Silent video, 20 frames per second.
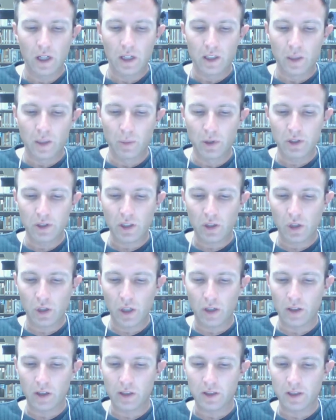the music
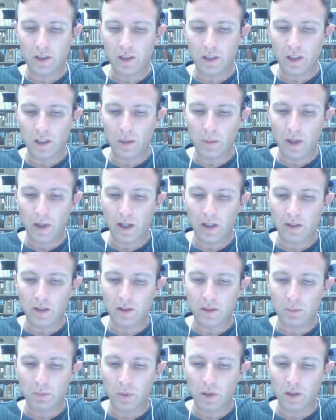sharing system,
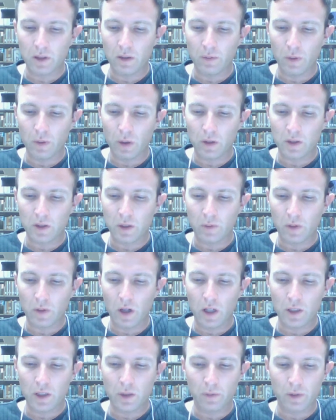has been the focus of
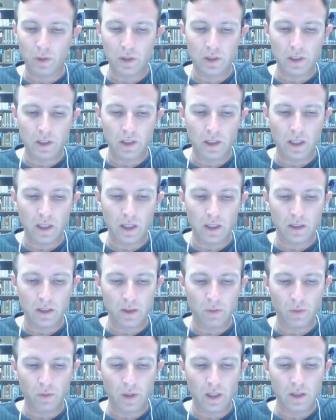controversy and has
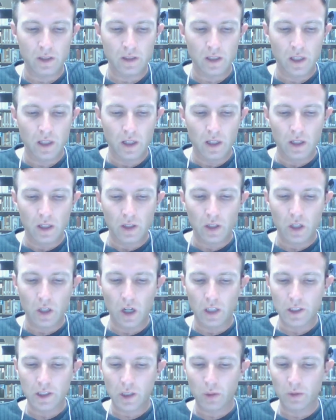faced the
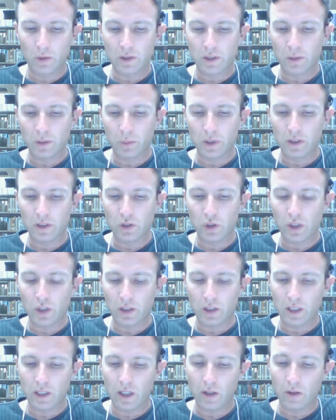consequence of being
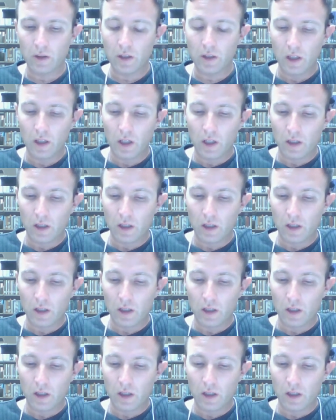shut down.